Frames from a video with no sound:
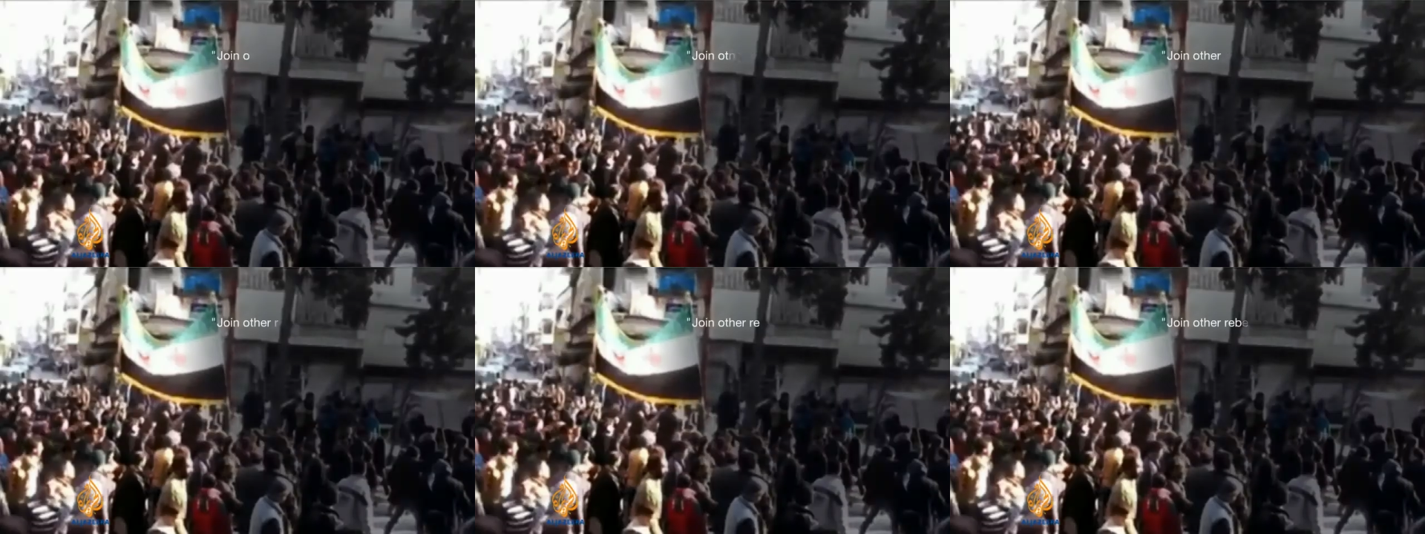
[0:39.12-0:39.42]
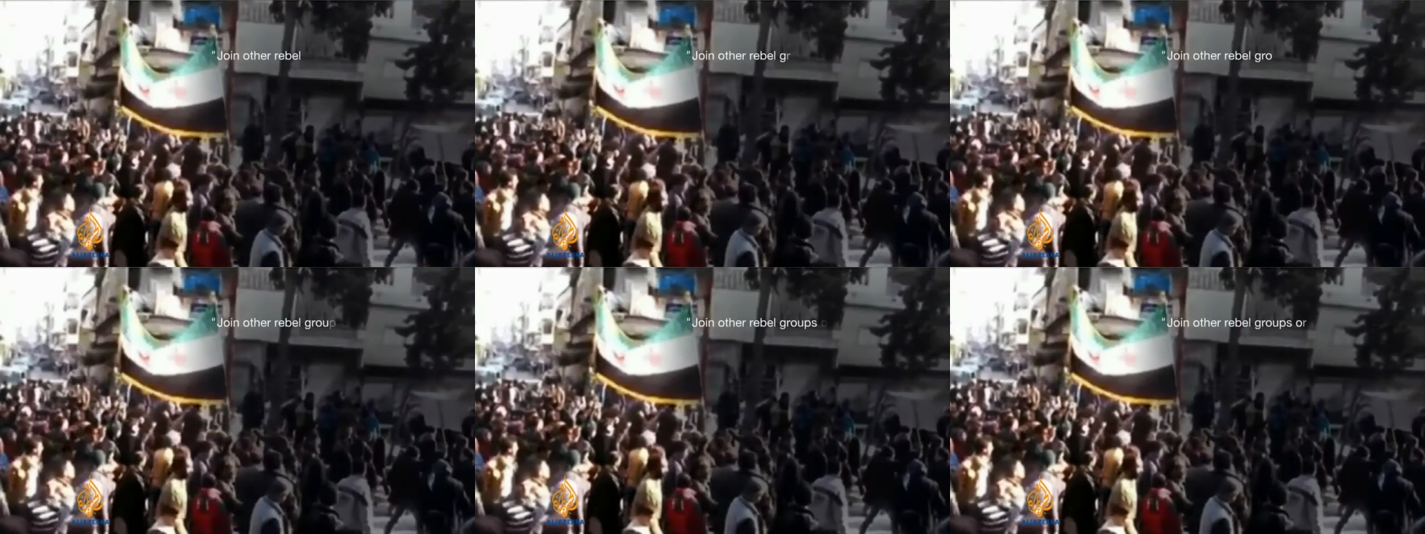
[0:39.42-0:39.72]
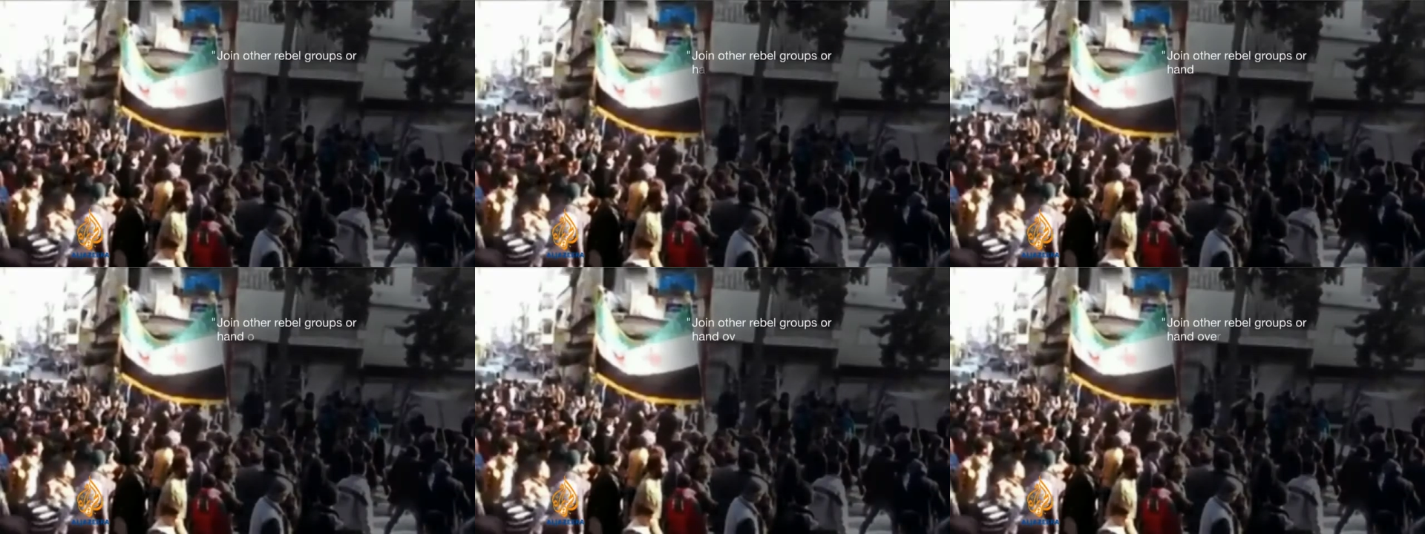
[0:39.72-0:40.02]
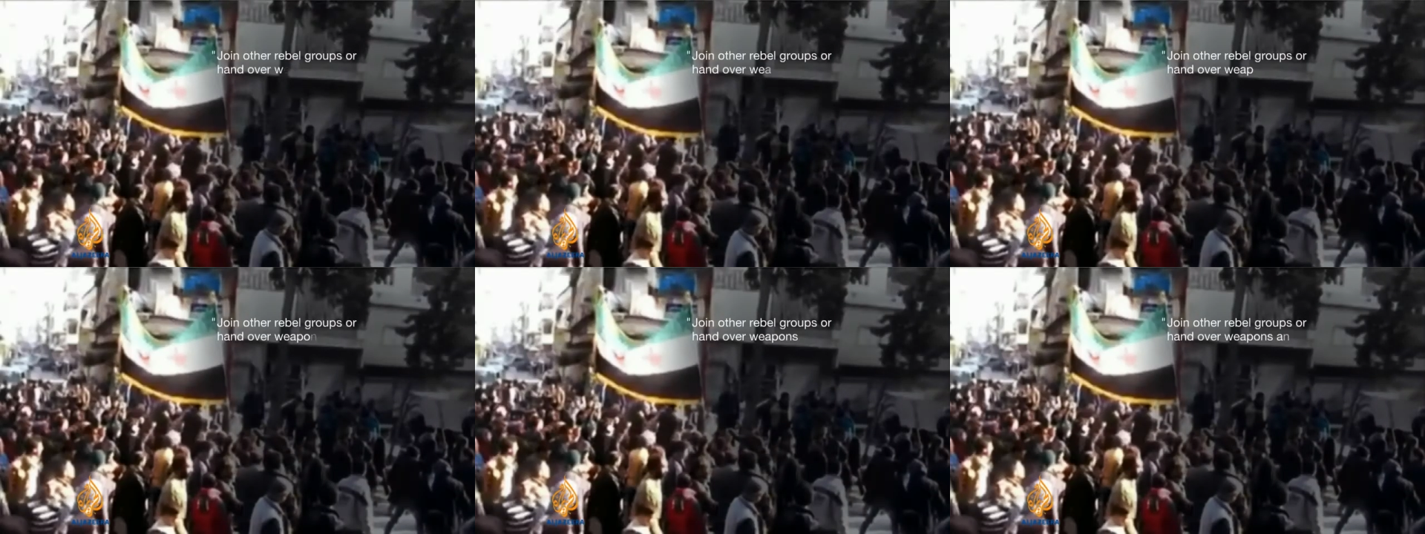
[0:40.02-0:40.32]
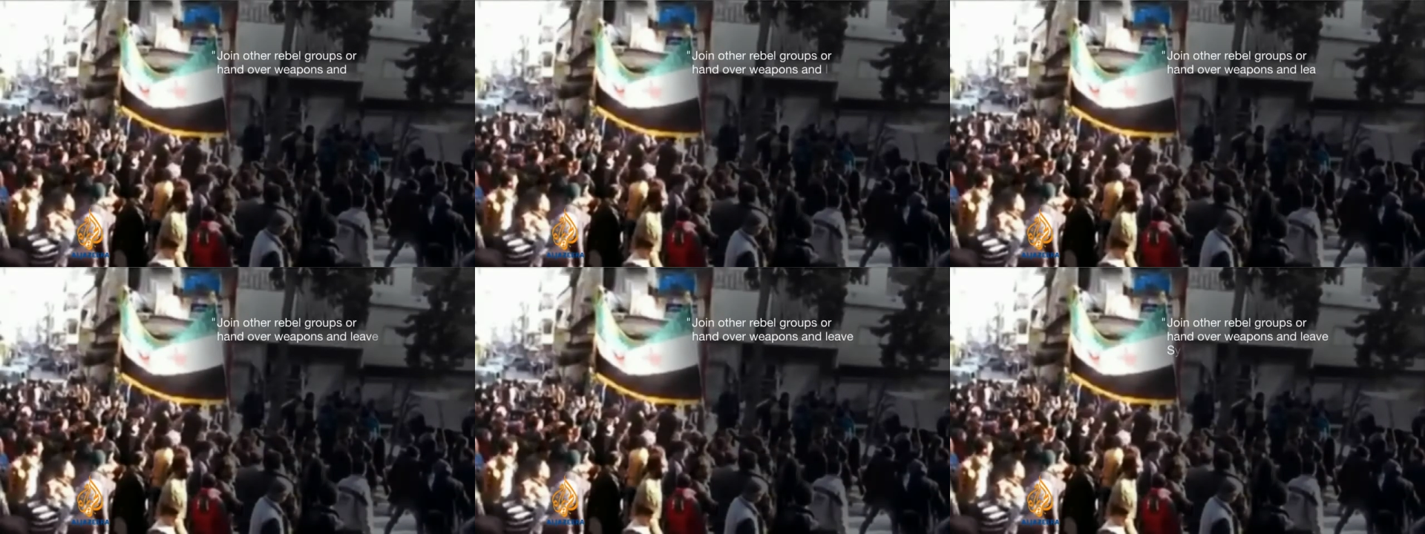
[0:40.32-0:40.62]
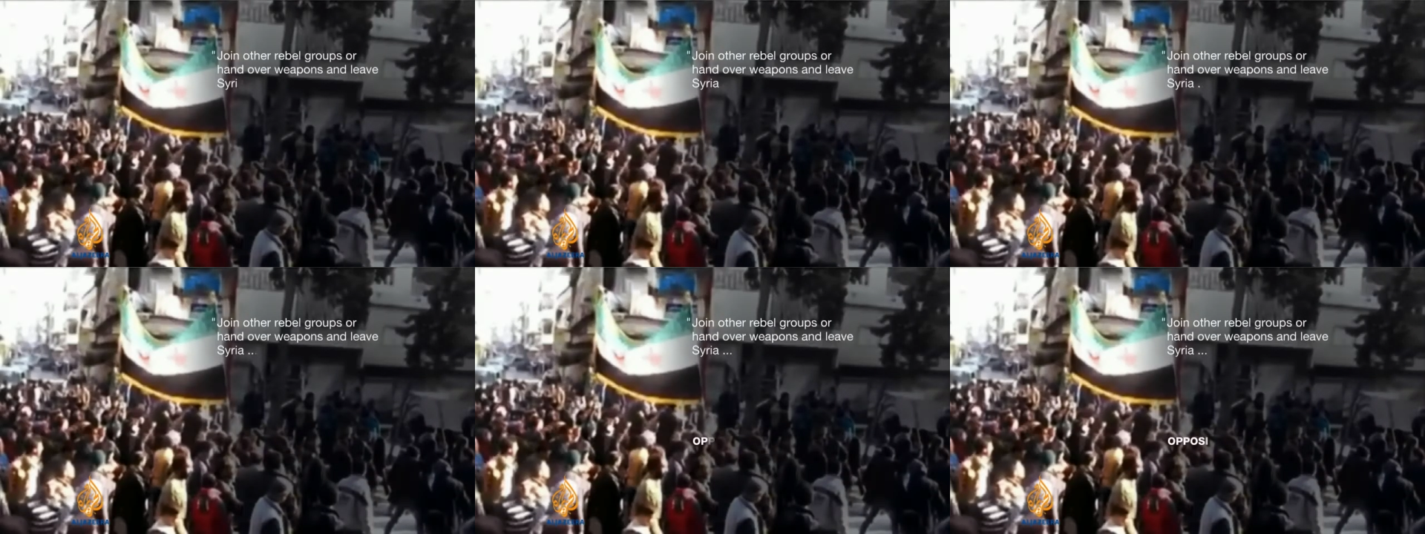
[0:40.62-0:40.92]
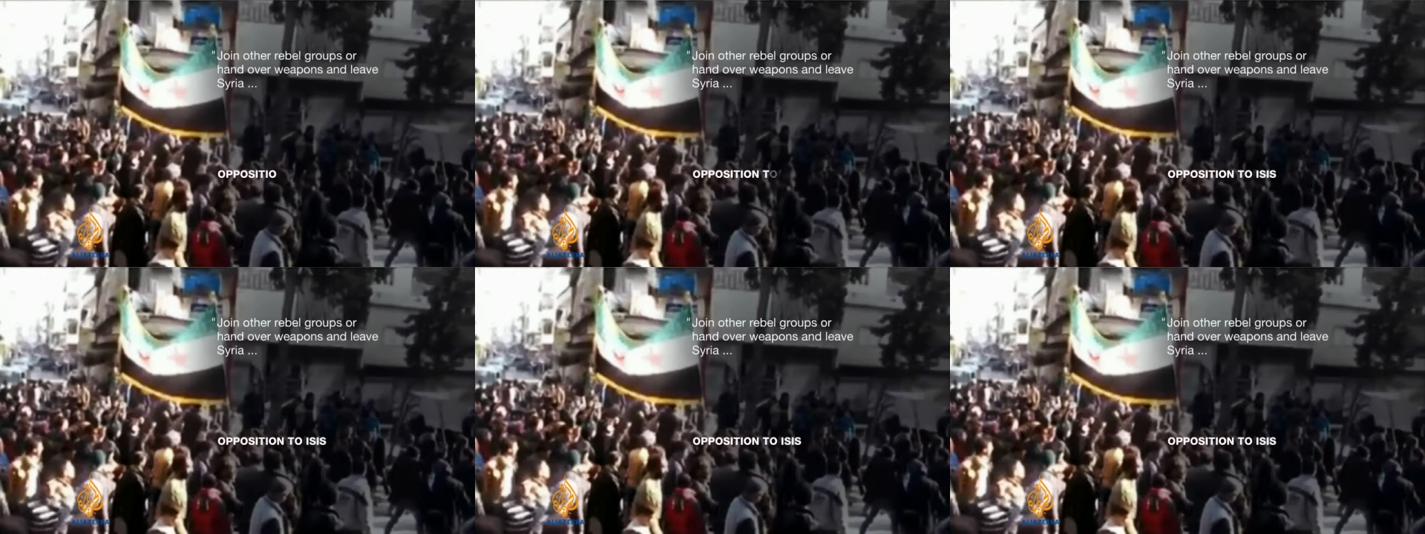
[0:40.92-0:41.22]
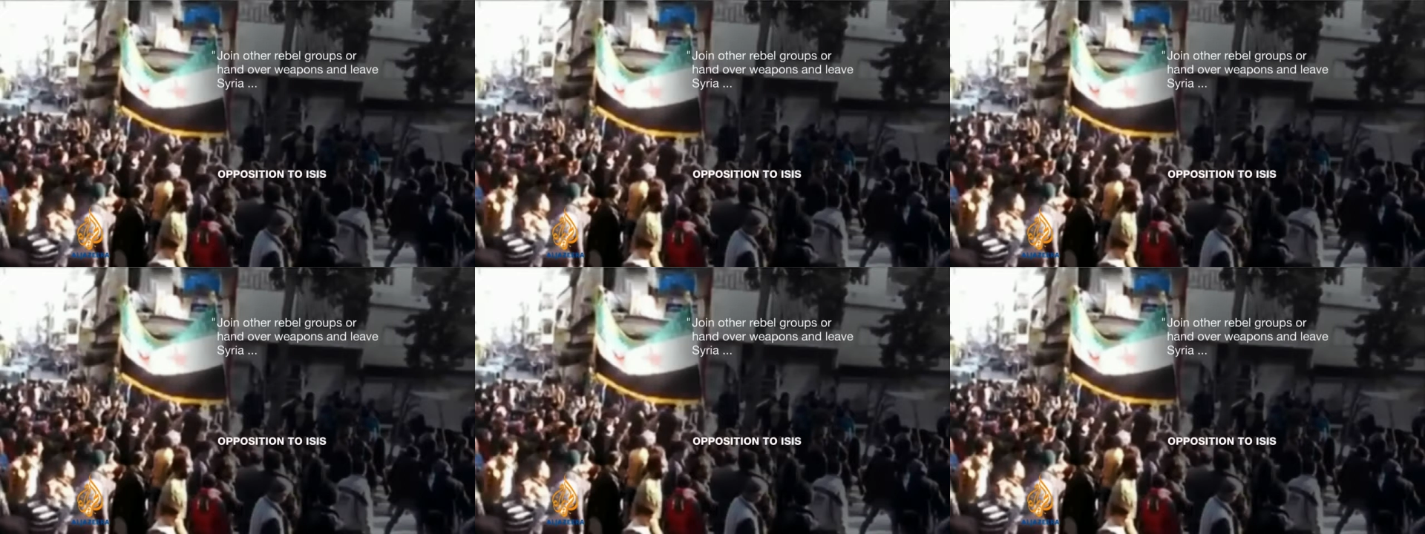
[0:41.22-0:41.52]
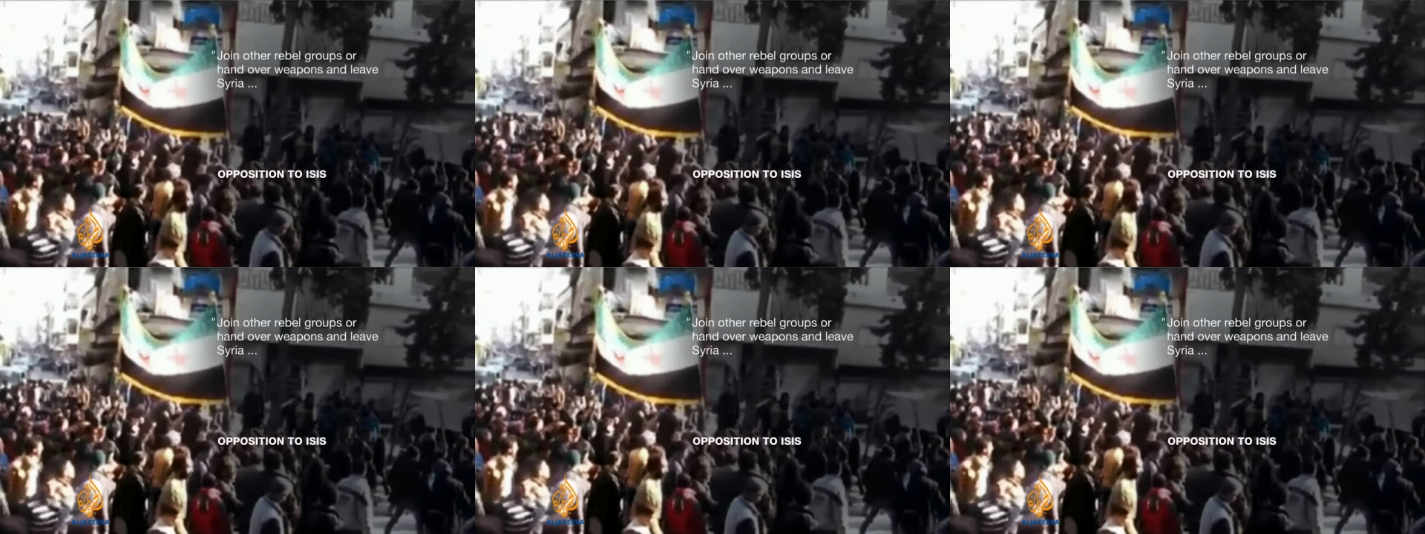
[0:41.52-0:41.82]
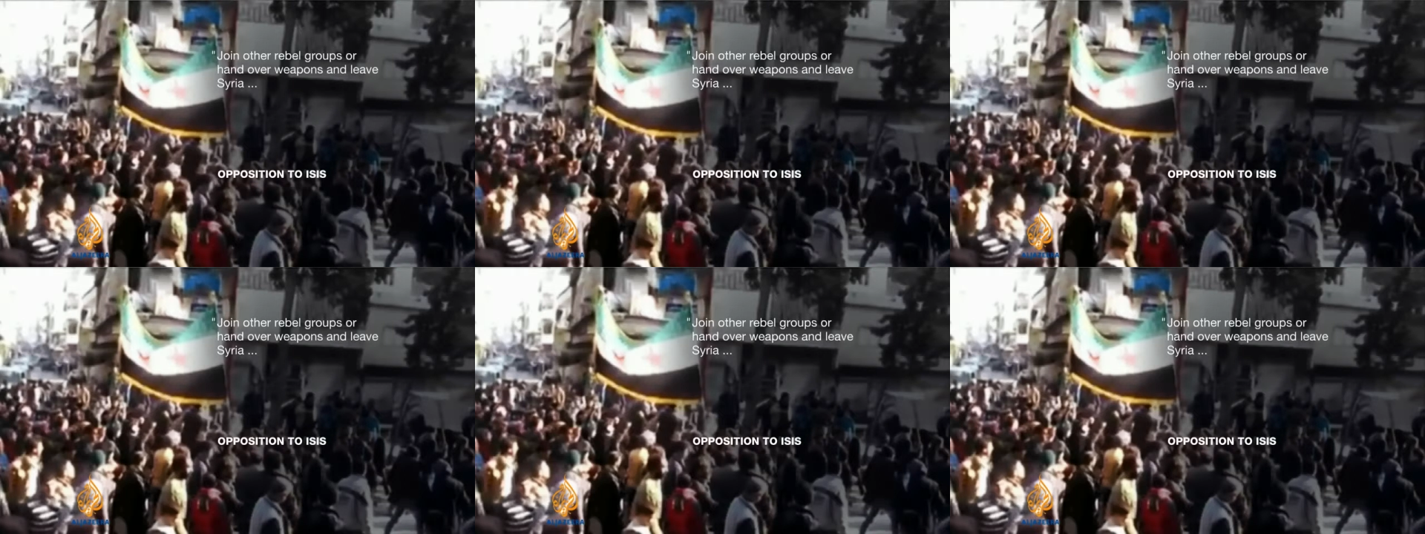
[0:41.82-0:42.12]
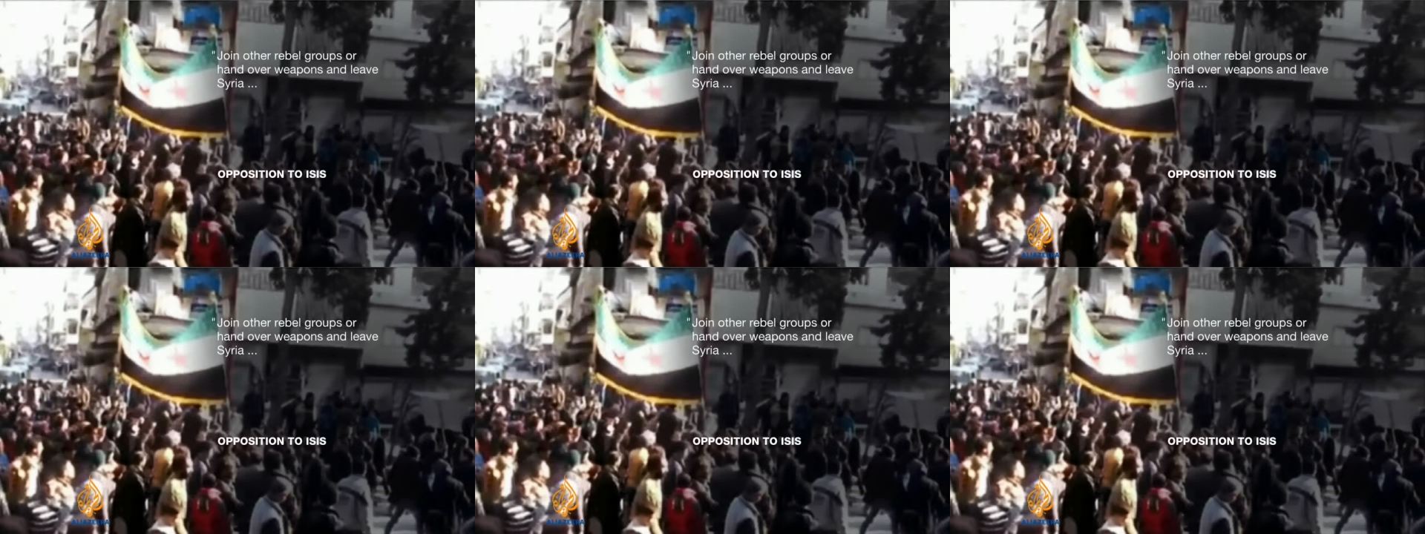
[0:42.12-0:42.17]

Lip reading: [unreadable: no face in view]